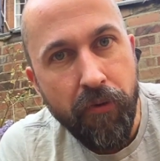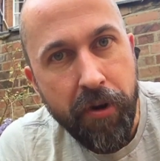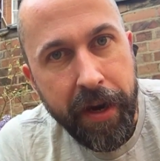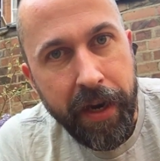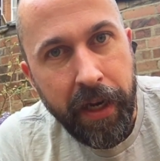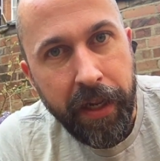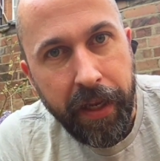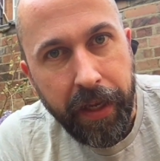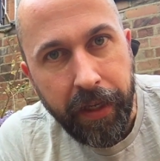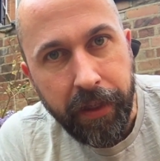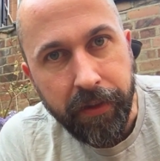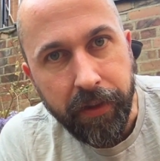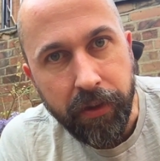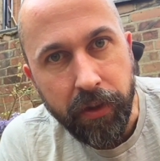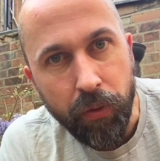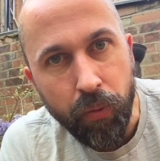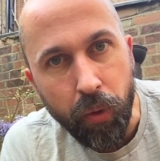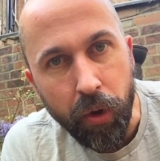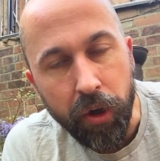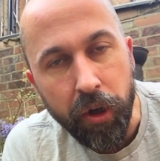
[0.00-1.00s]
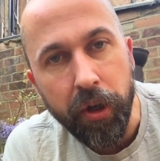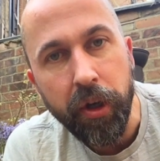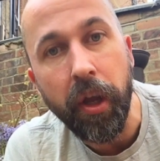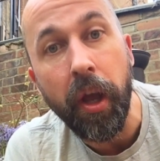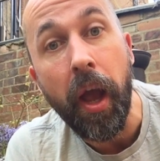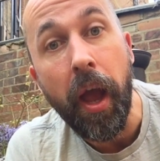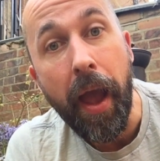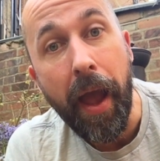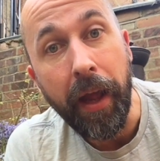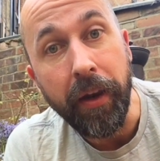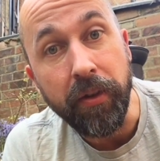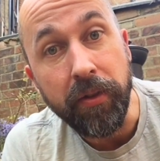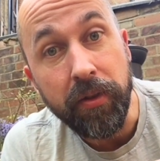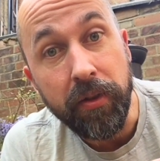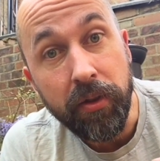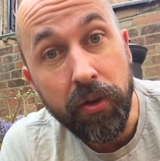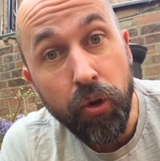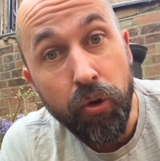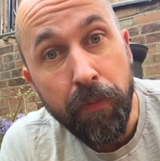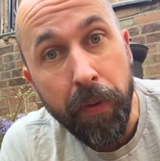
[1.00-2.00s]
really easy to work and
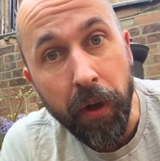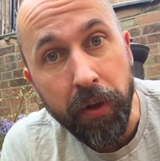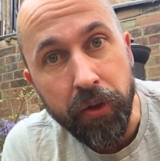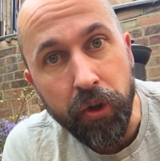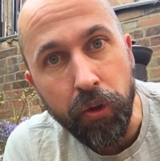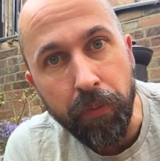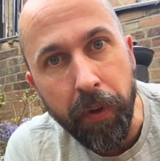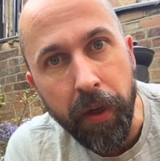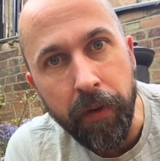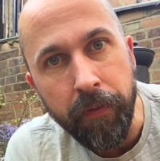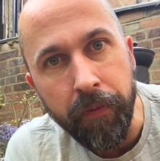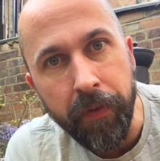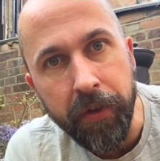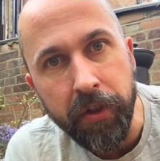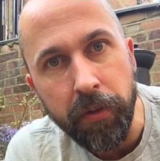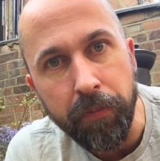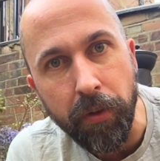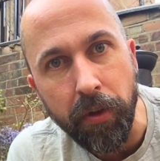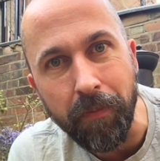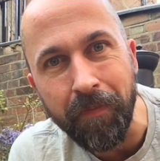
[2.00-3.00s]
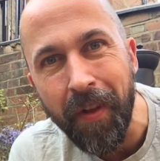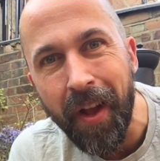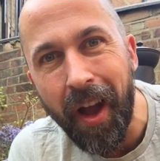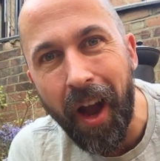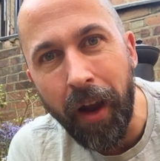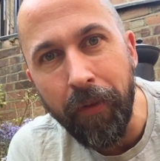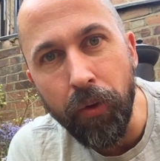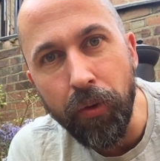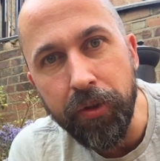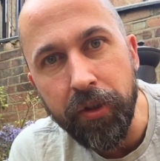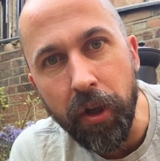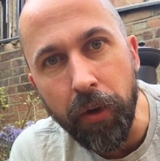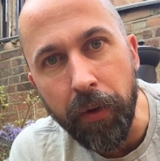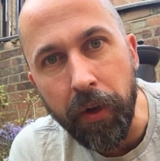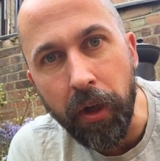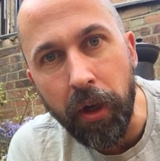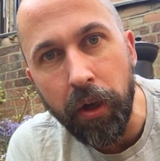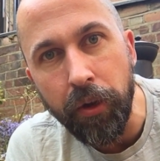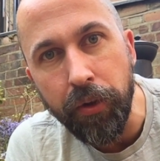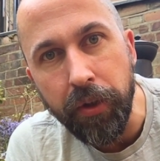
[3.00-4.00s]
super invisible. I've also
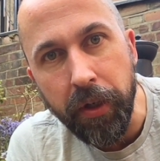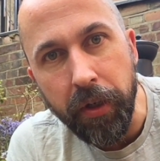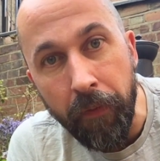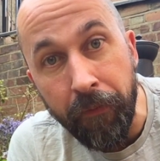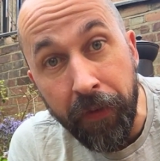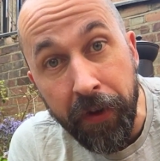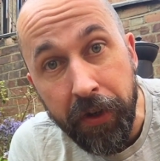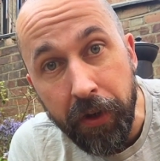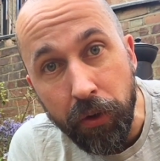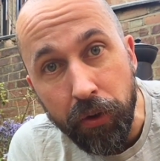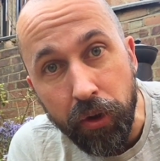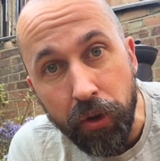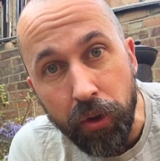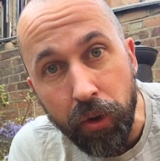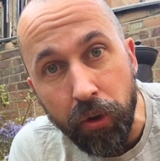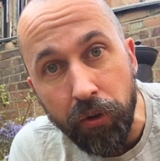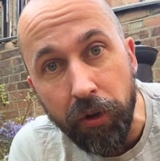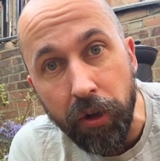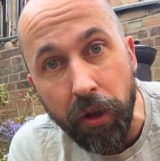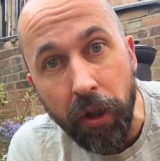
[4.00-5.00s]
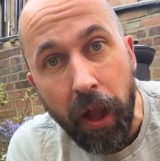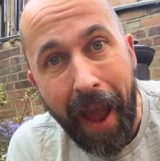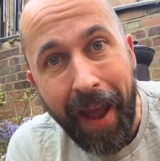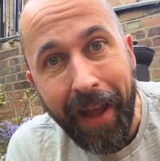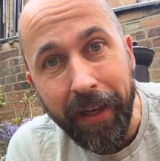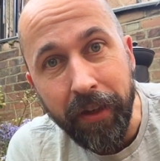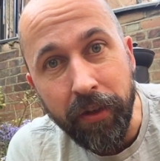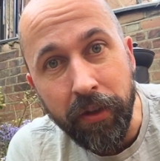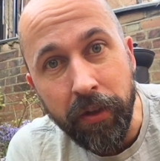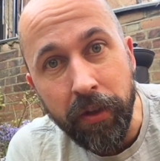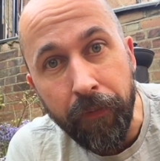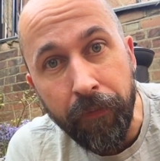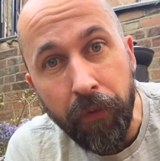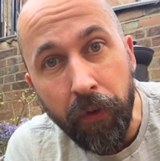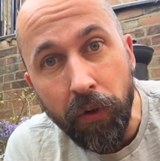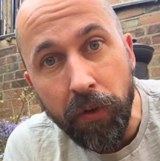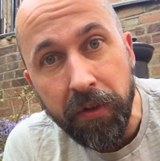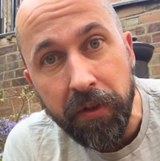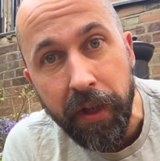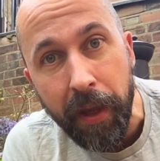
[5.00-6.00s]
included a video tutorial and
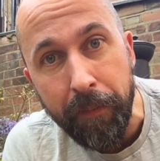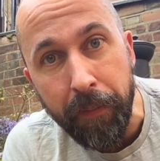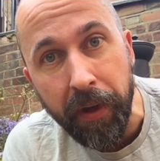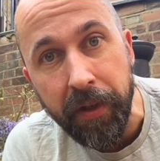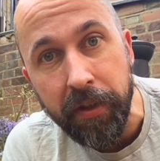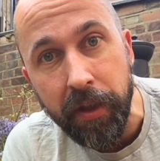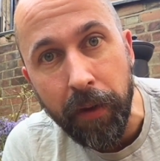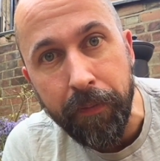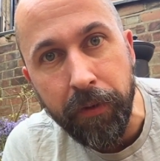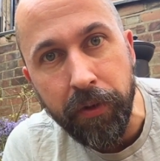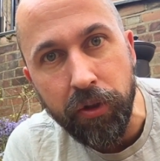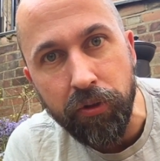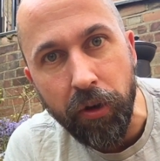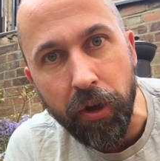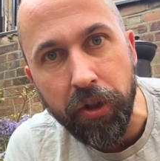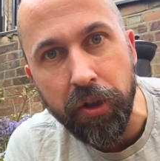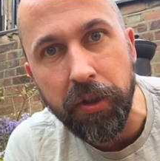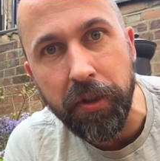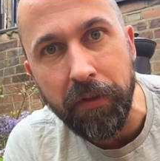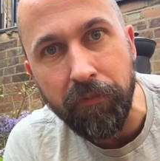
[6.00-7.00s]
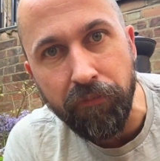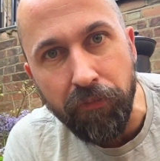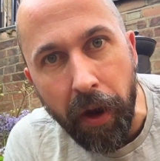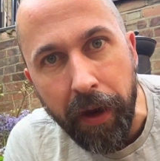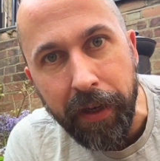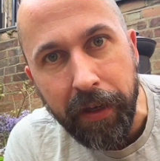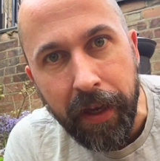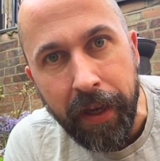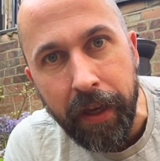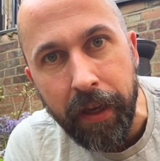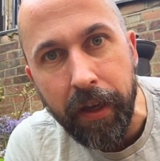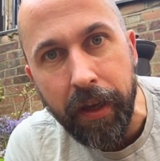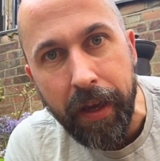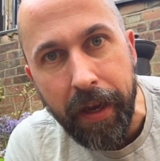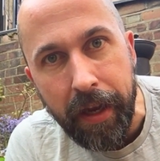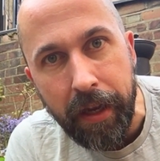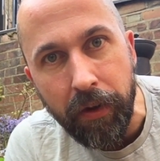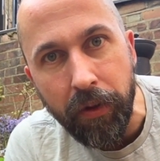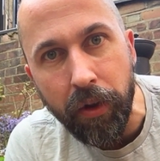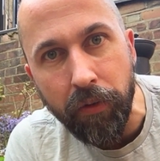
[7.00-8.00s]
full step-by-step instructions right here
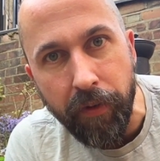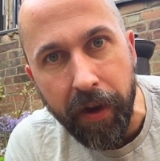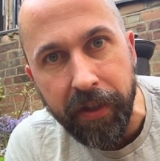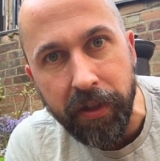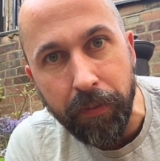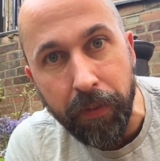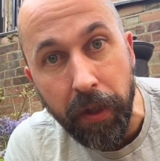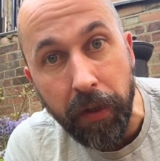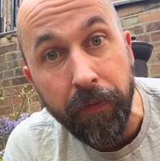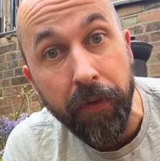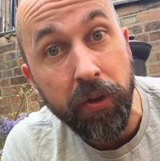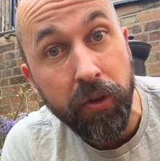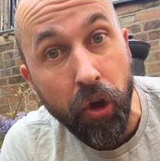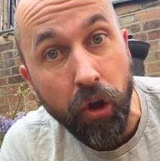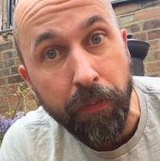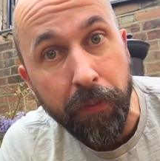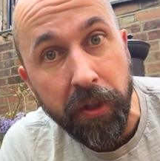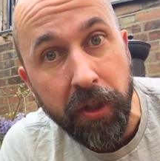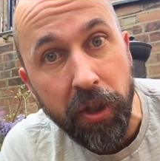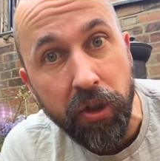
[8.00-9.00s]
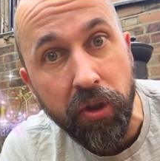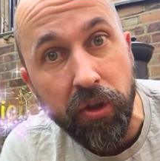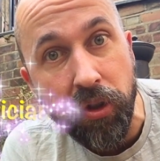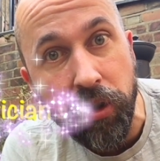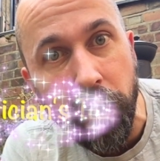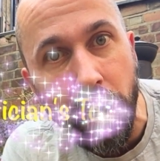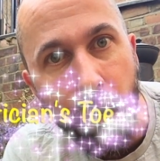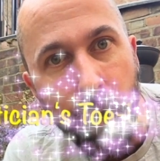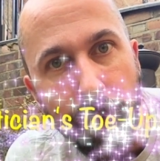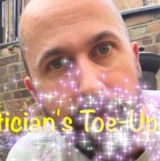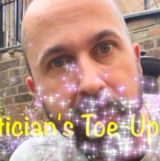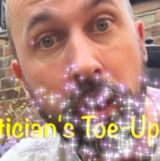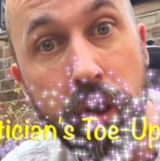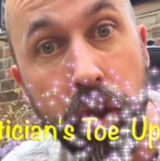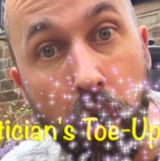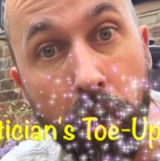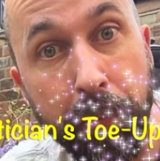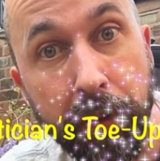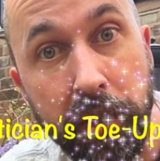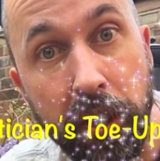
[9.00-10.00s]
in the recipe for Sockmatician's toe-ups.
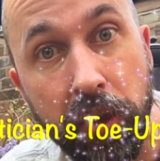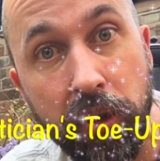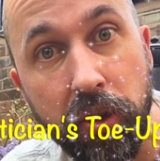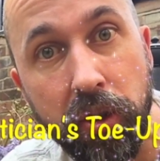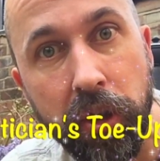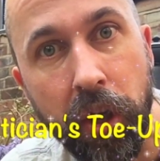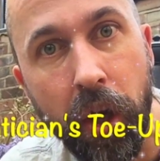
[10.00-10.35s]
Sockmatician's